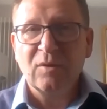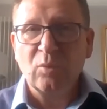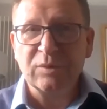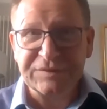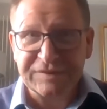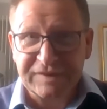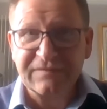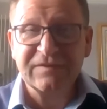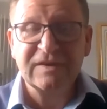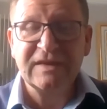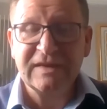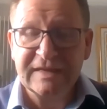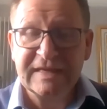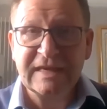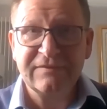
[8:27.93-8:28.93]
Was
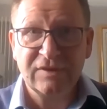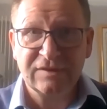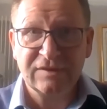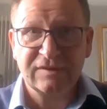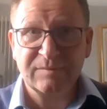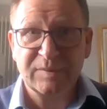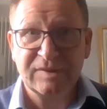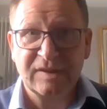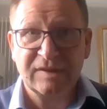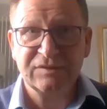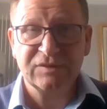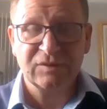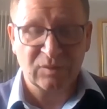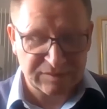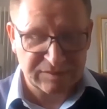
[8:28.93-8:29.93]
definitely given us the
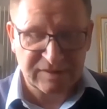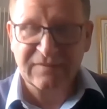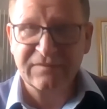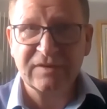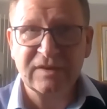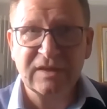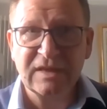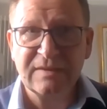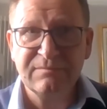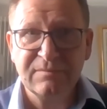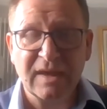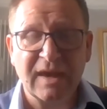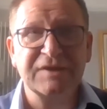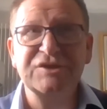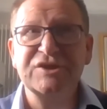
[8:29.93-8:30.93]
potential. It's definitely
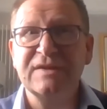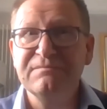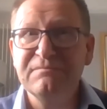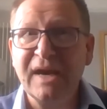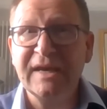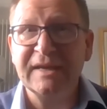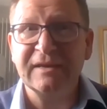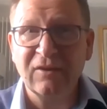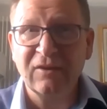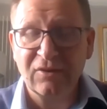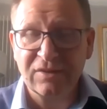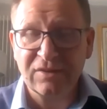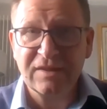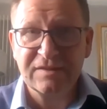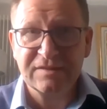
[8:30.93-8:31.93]
actually made a lot
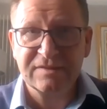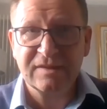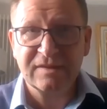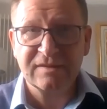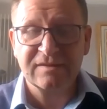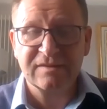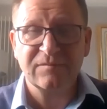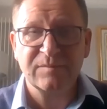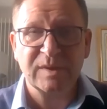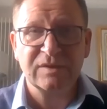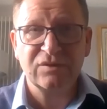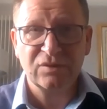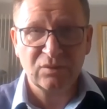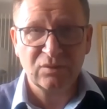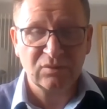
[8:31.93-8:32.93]
of these things that have been
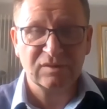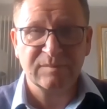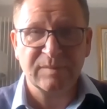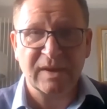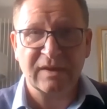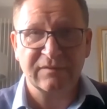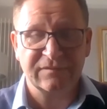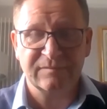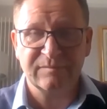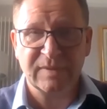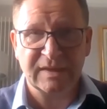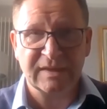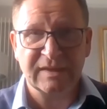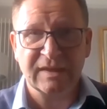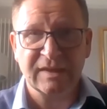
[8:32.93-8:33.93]
talked about for
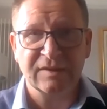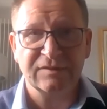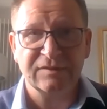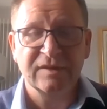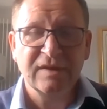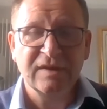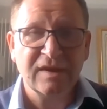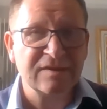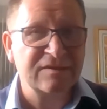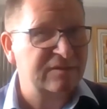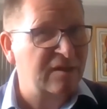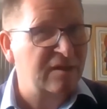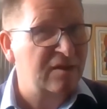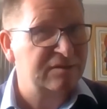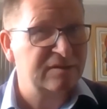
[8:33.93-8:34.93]
many years. It's
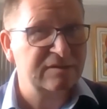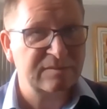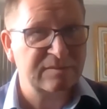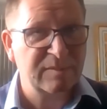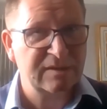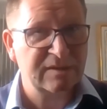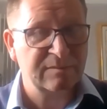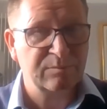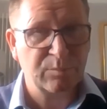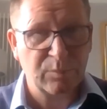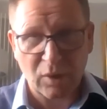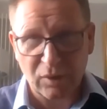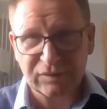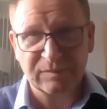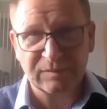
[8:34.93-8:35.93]
starting to make them
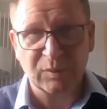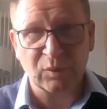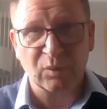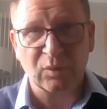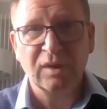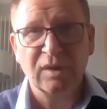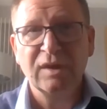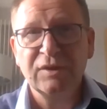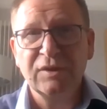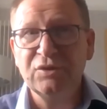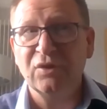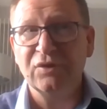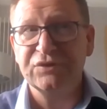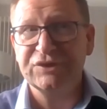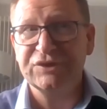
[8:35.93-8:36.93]
possible,
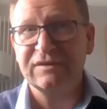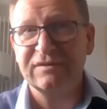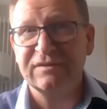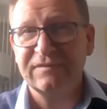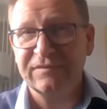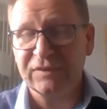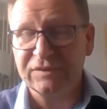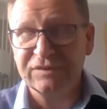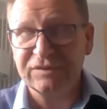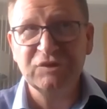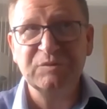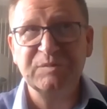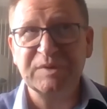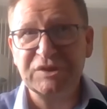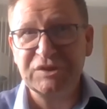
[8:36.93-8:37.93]
not just for
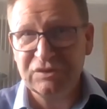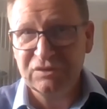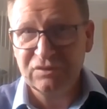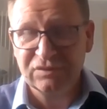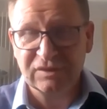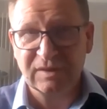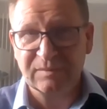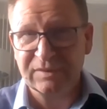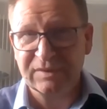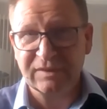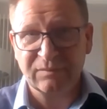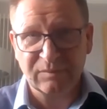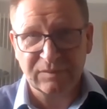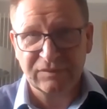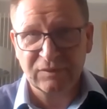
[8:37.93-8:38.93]
super huge
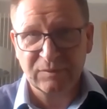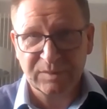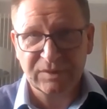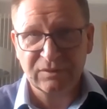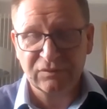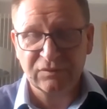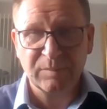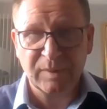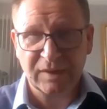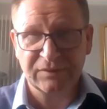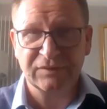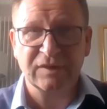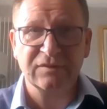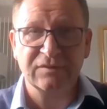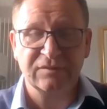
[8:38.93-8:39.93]
companies with super huge
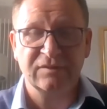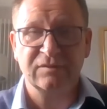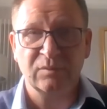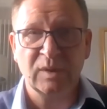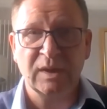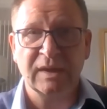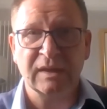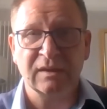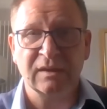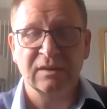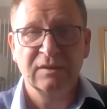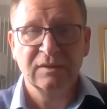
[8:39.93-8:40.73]
budgets as well.